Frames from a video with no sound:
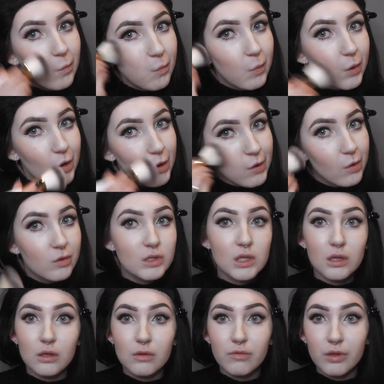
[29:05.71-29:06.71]
But you know, it's
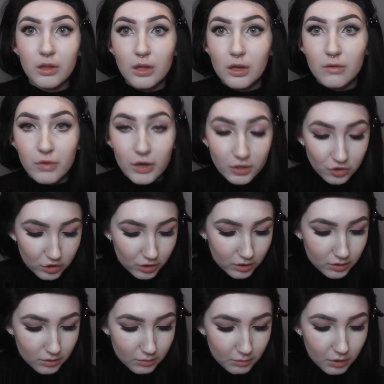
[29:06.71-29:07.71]
like feeling
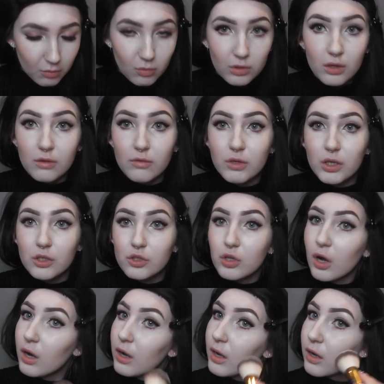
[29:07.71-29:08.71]
adventurous. I'm like, we'll give it a
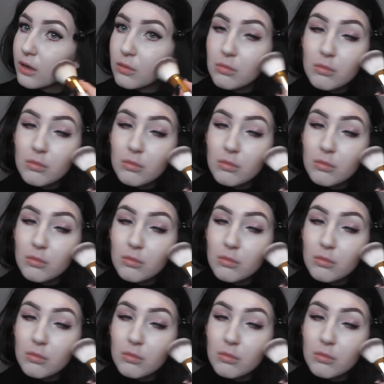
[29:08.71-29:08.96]
try.